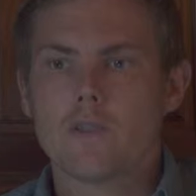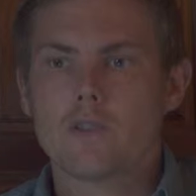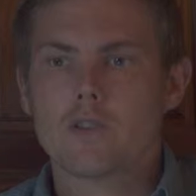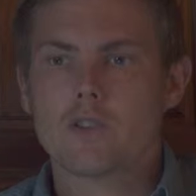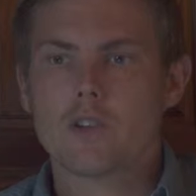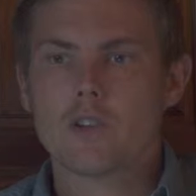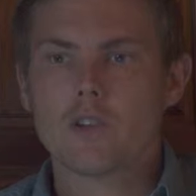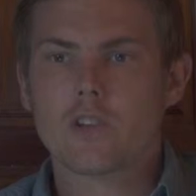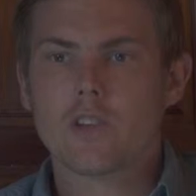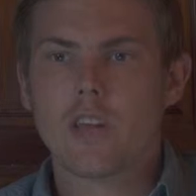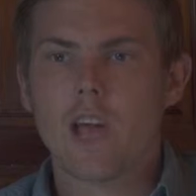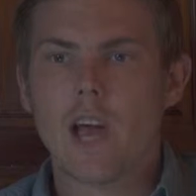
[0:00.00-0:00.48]

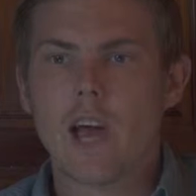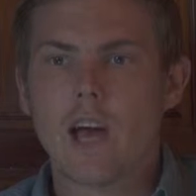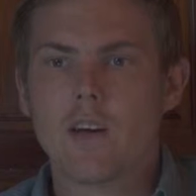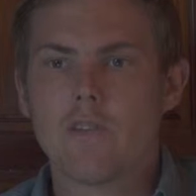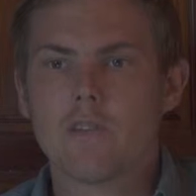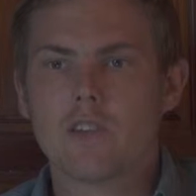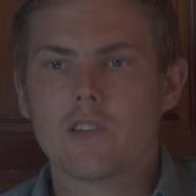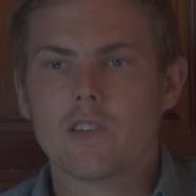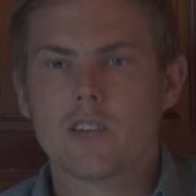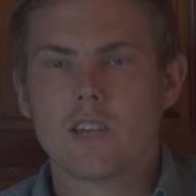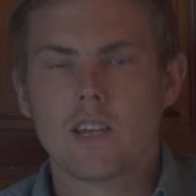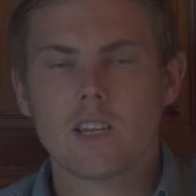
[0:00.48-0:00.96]
just have
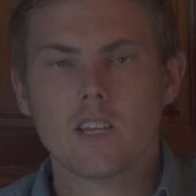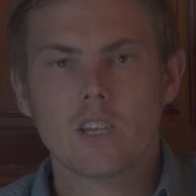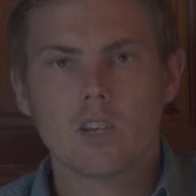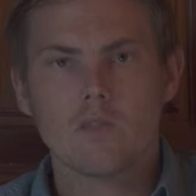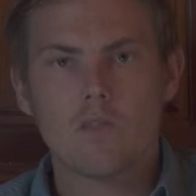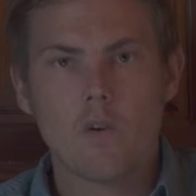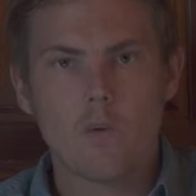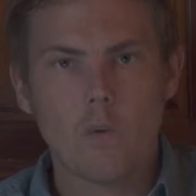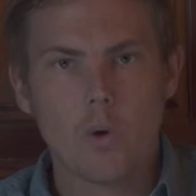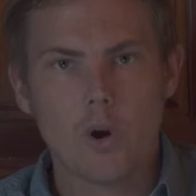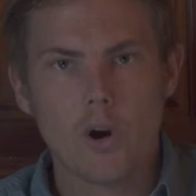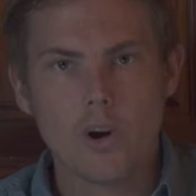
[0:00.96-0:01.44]
a sense
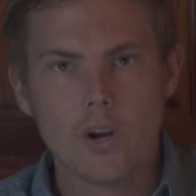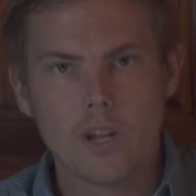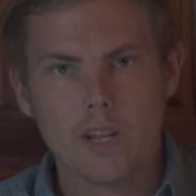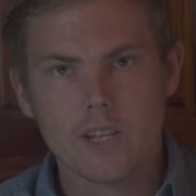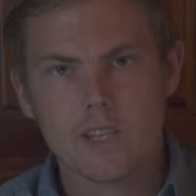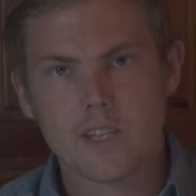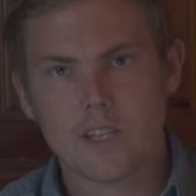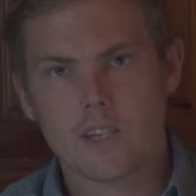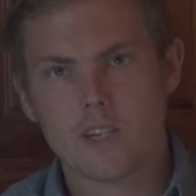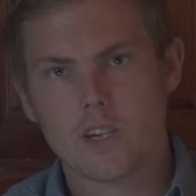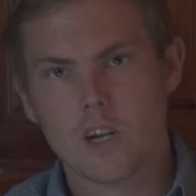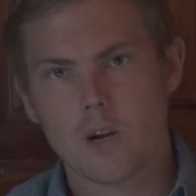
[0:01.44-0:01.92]
of
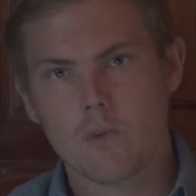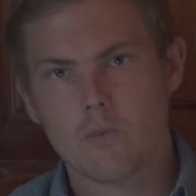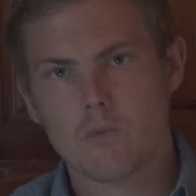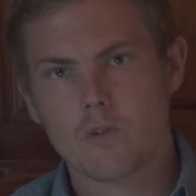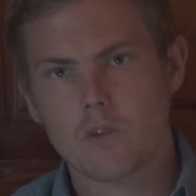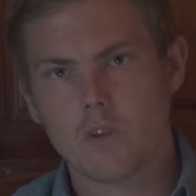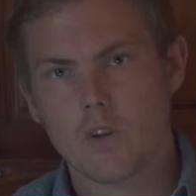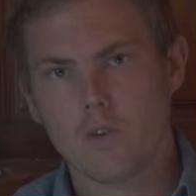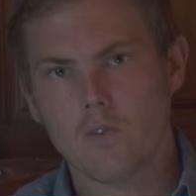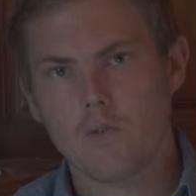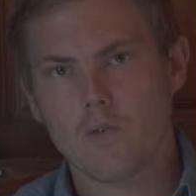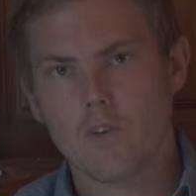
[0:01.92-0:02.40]
awareness in
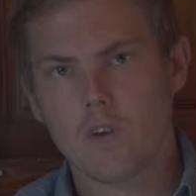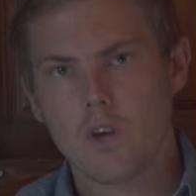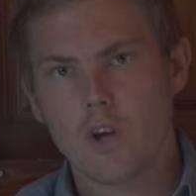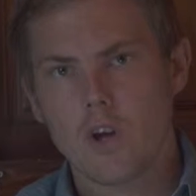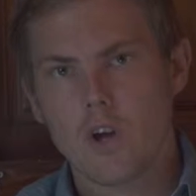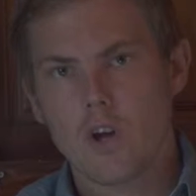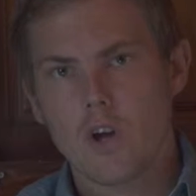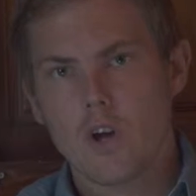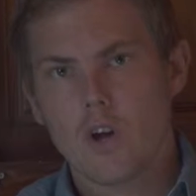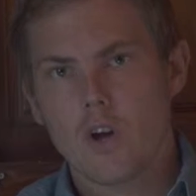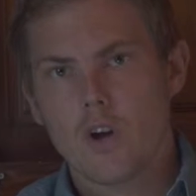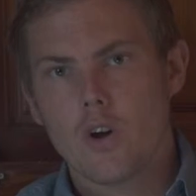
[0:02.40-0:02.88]
terms of
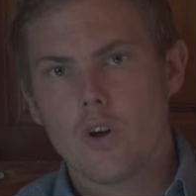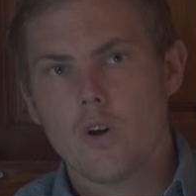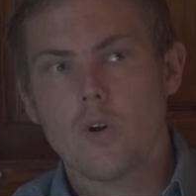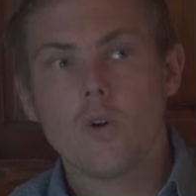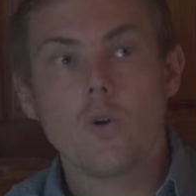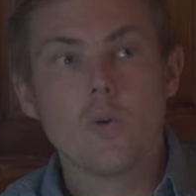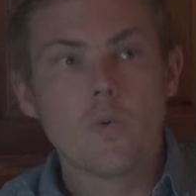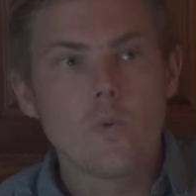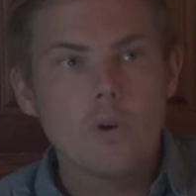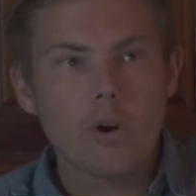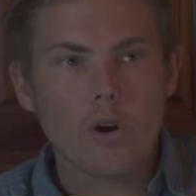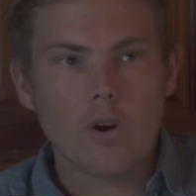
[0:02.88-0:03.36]

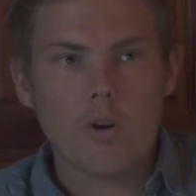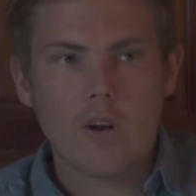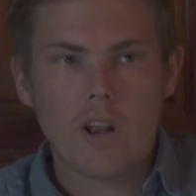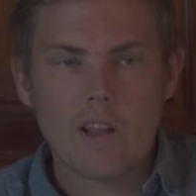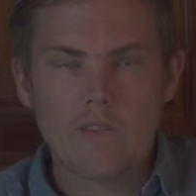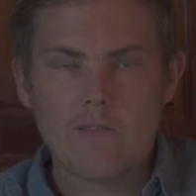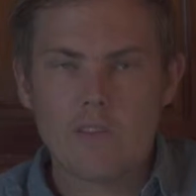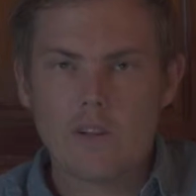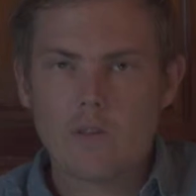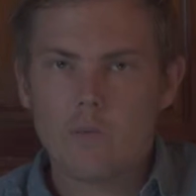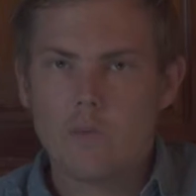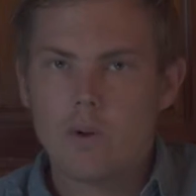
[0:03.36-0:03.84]
who we're
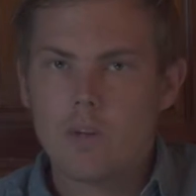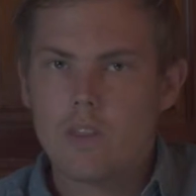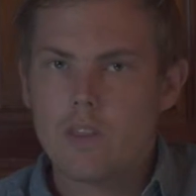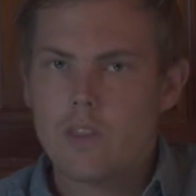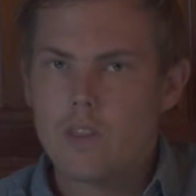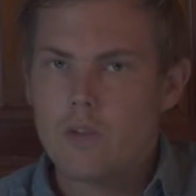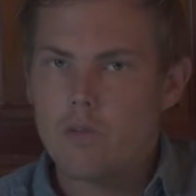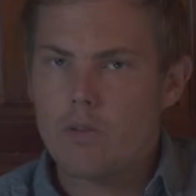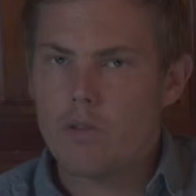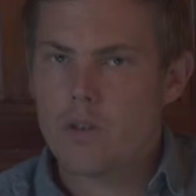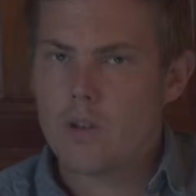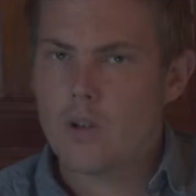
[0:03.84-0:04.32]
living with
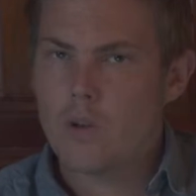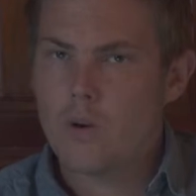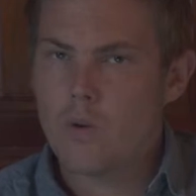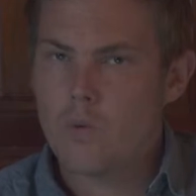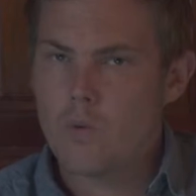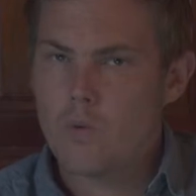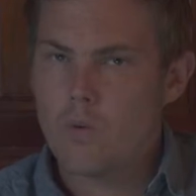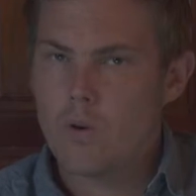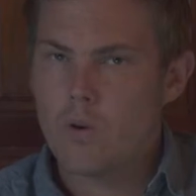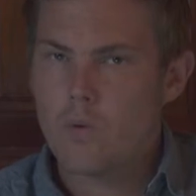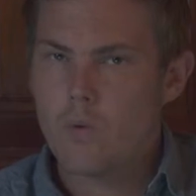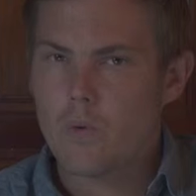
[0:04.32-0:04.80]
and
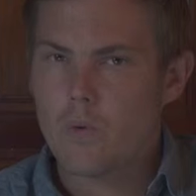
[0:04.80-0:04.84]
who